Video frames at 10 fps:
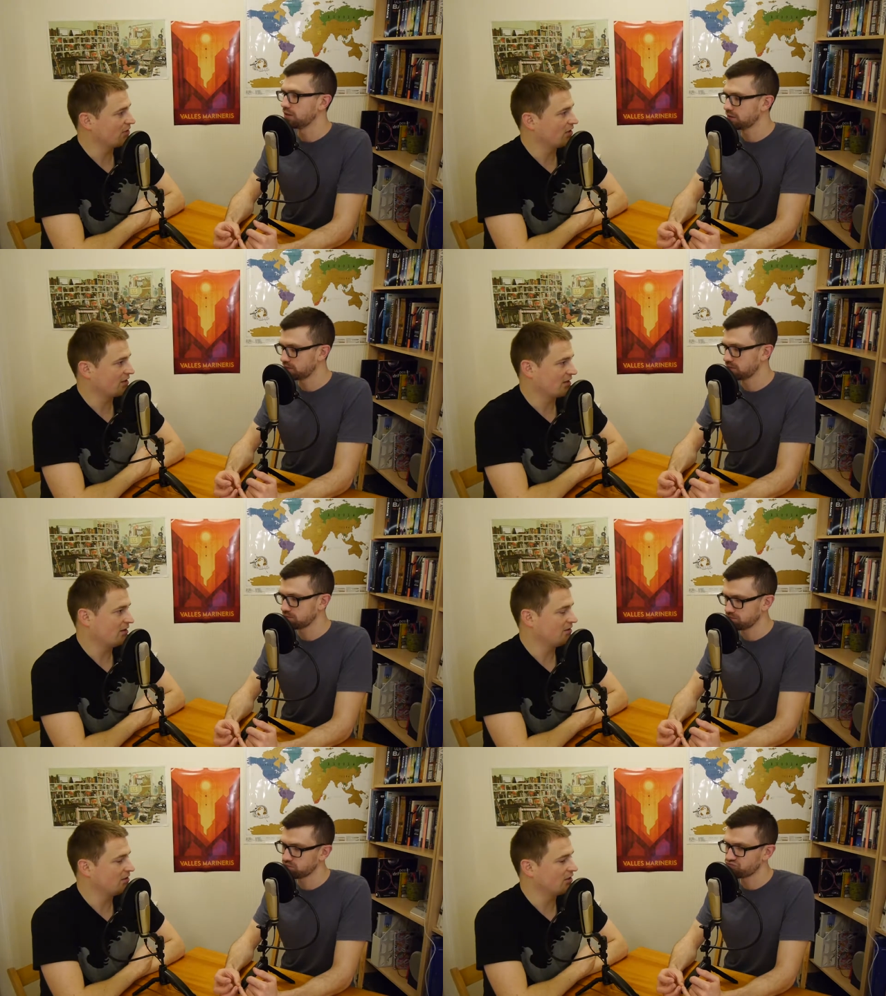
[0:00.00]
Speaker 1: whatever, like
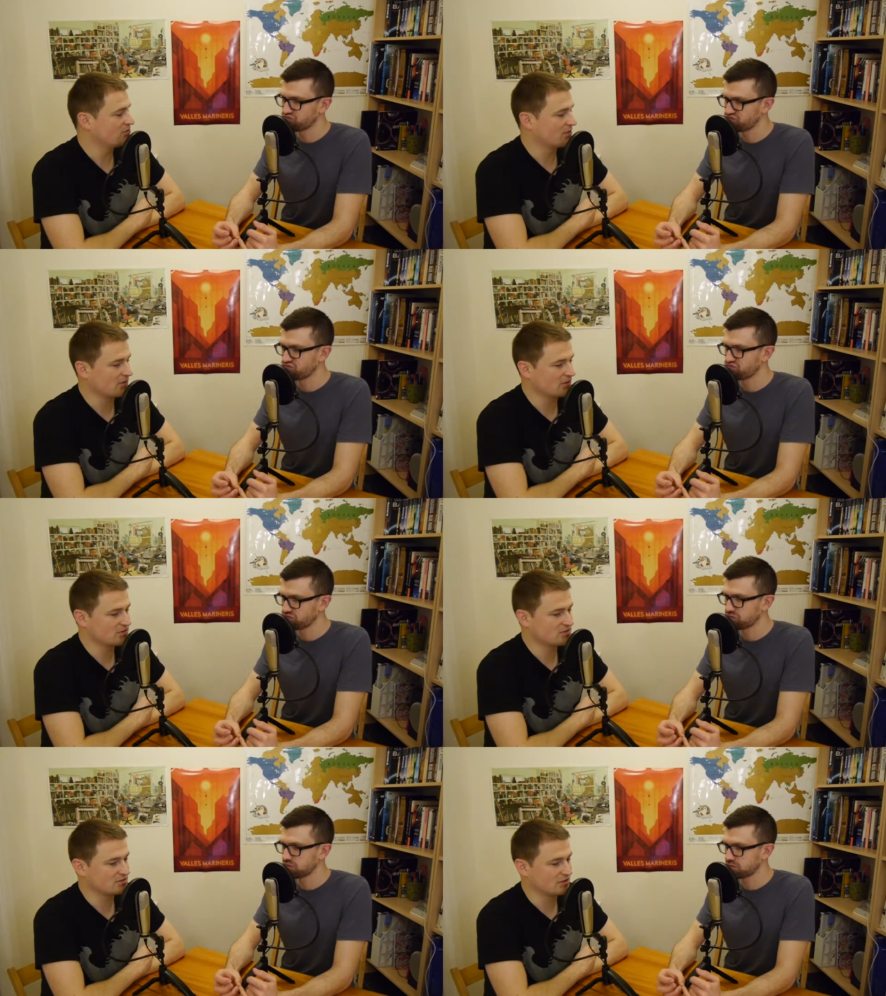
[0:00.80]
a you know something
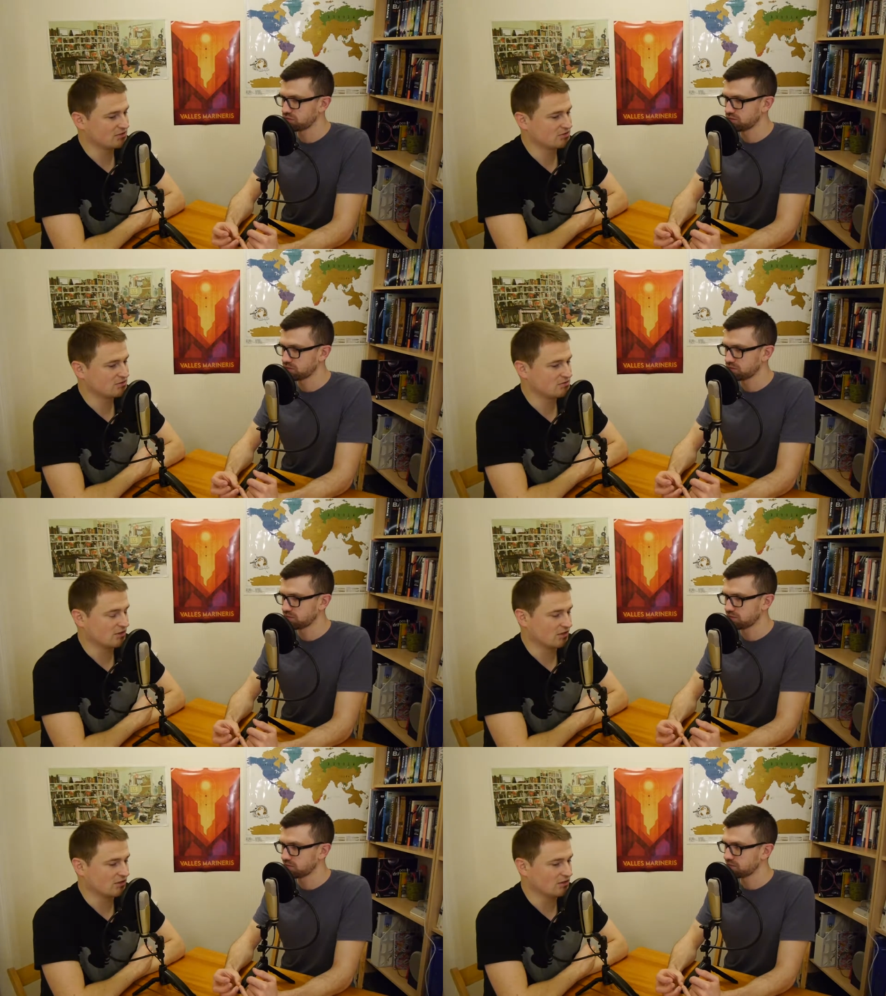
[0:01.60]
that's that's
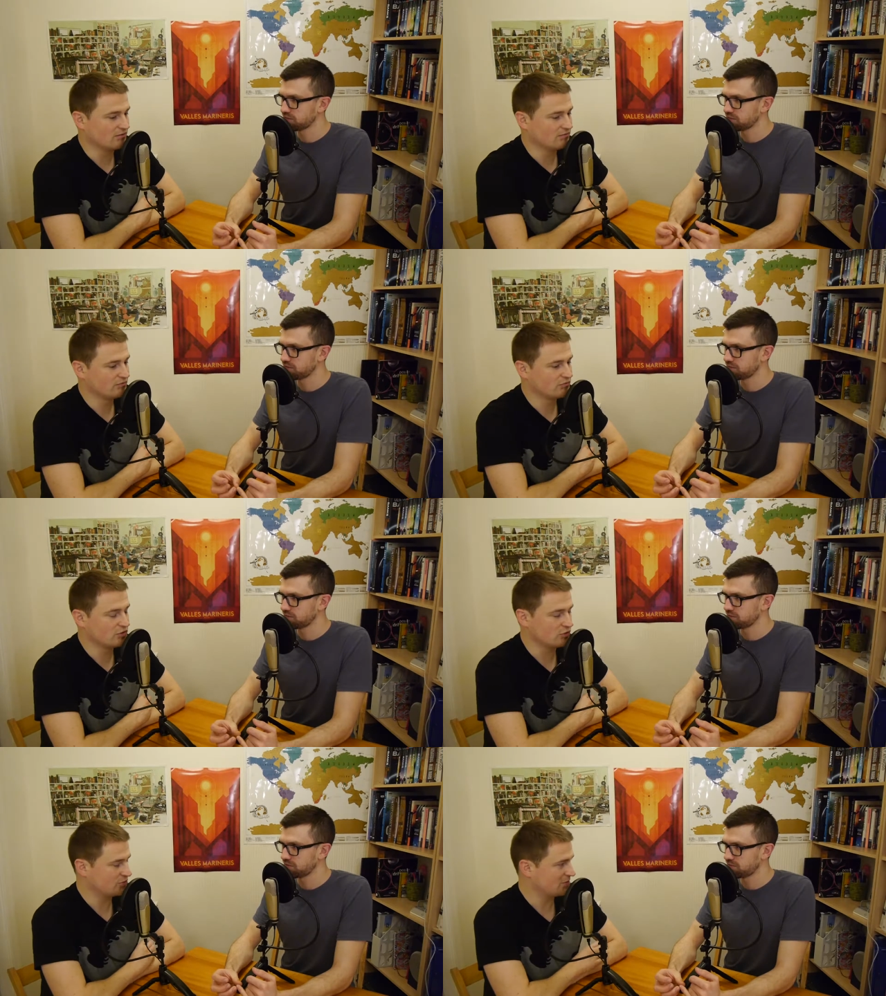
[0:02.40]
that can
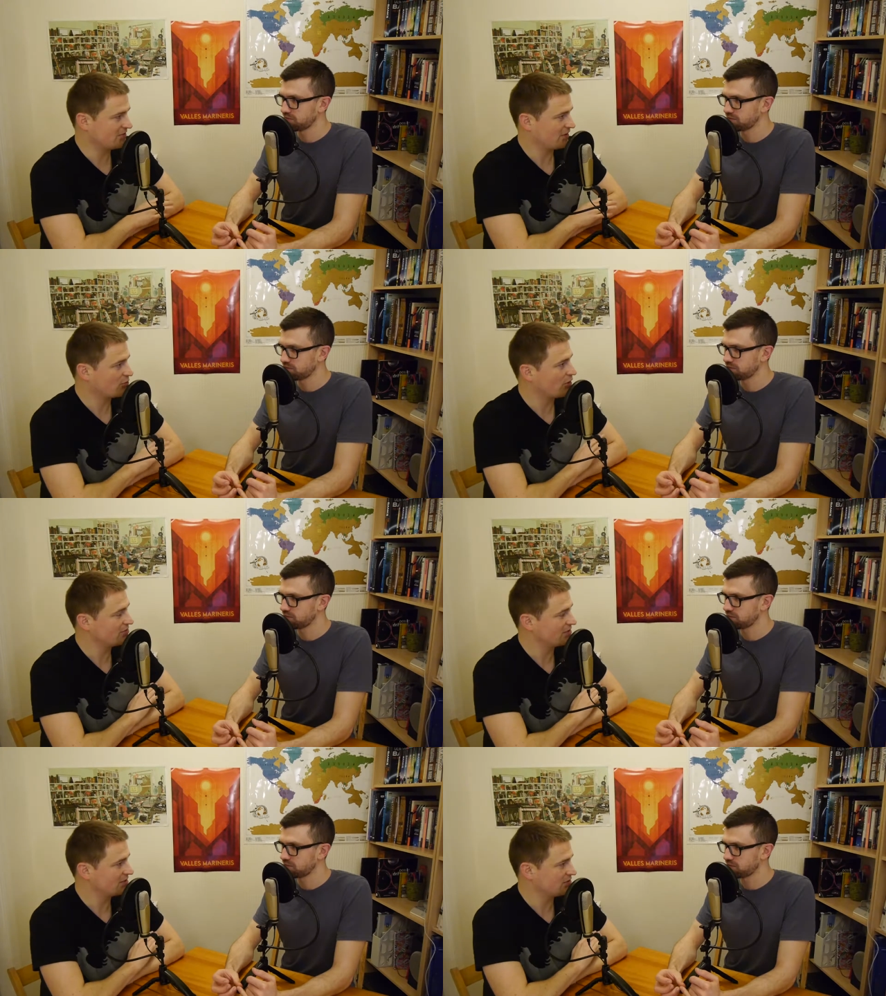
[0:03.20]
do specific
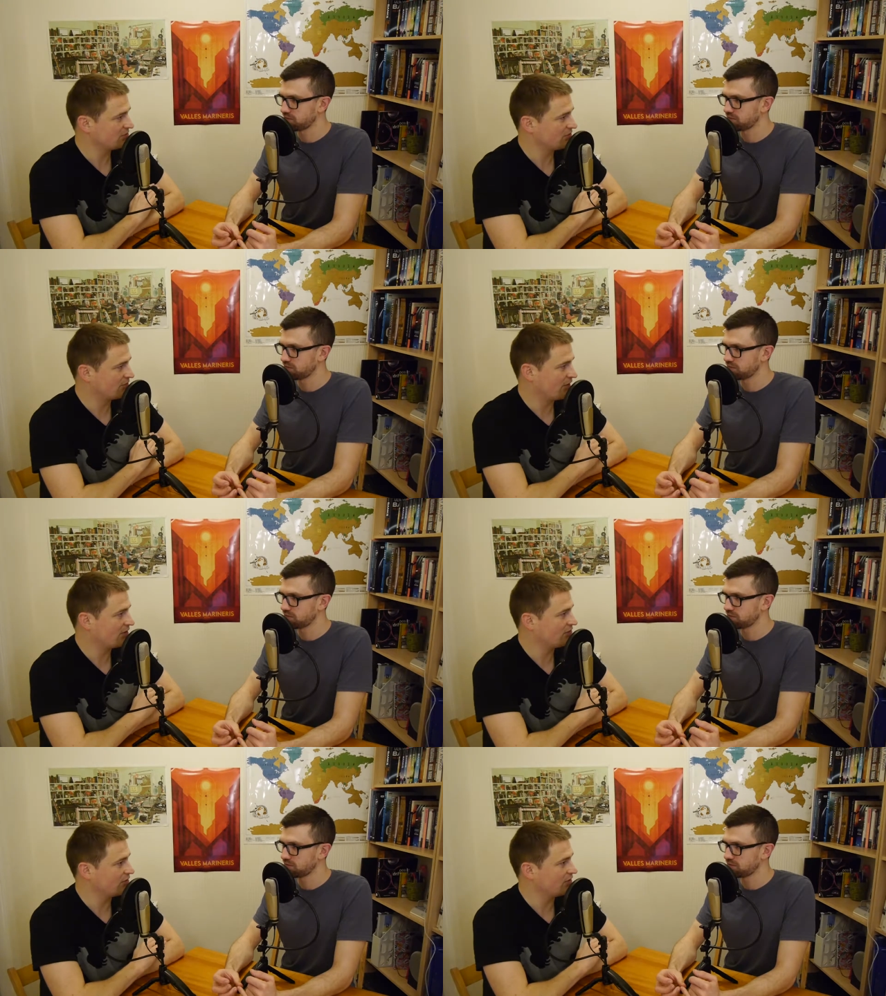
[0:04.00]
processes
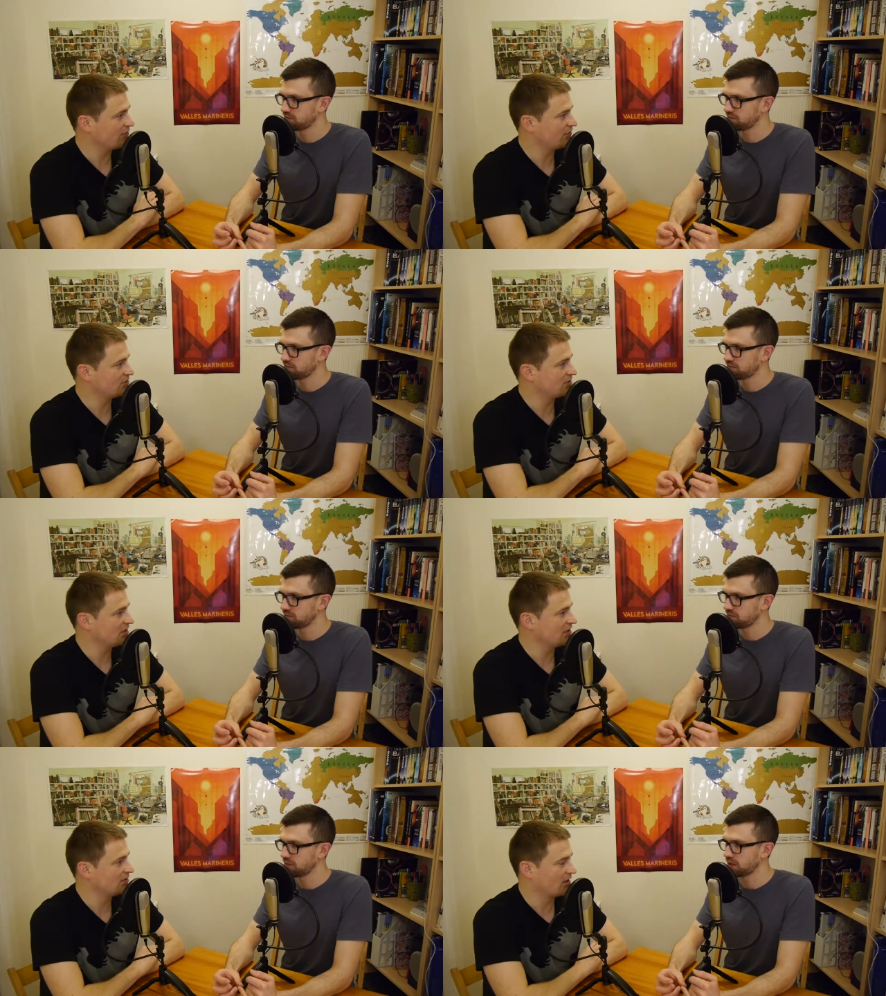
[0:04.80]
very very
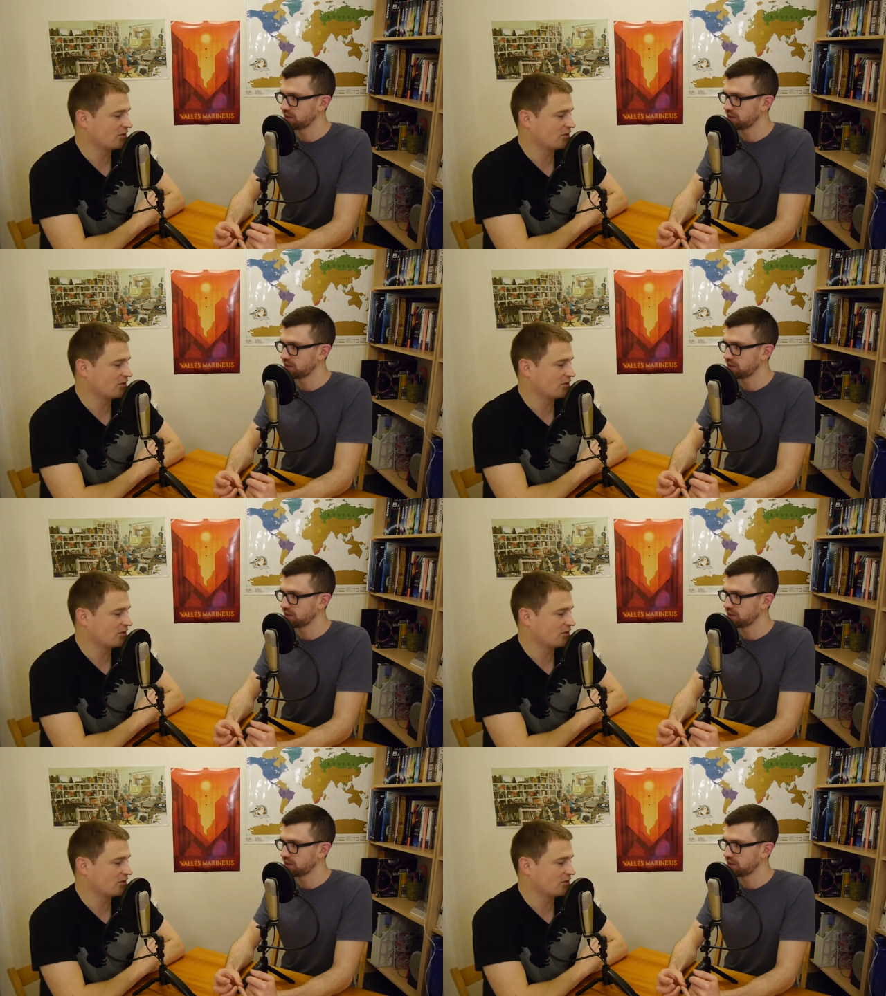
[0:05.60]
efficiently yeah.